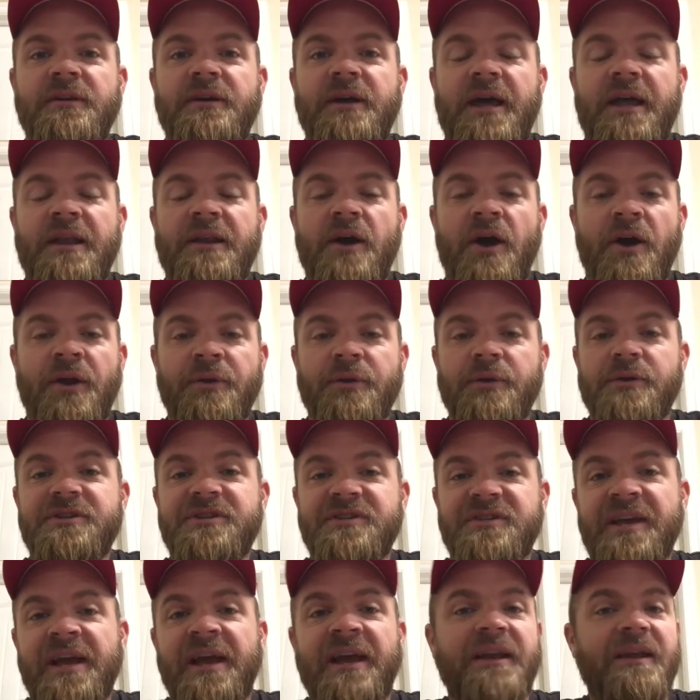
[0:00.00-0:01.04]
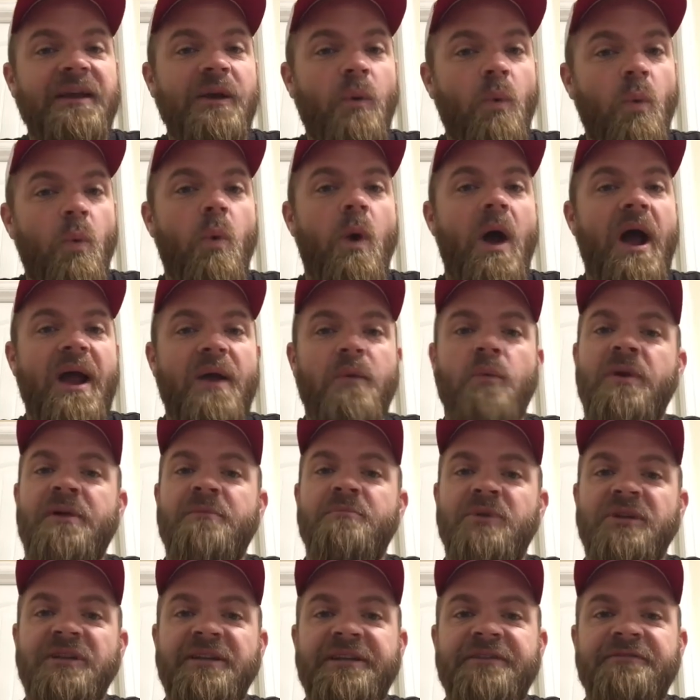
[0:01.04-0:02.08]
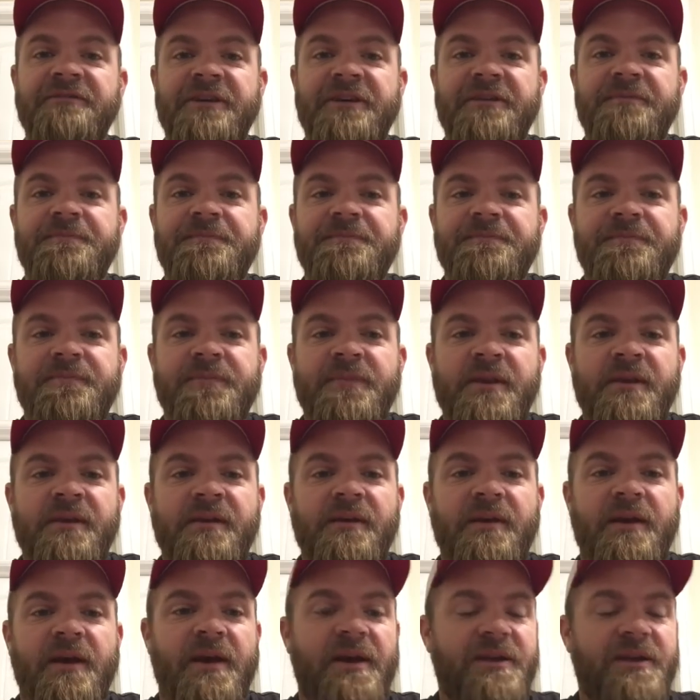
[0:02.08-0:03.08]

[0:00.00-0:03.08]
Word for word: and understanding why we believe it.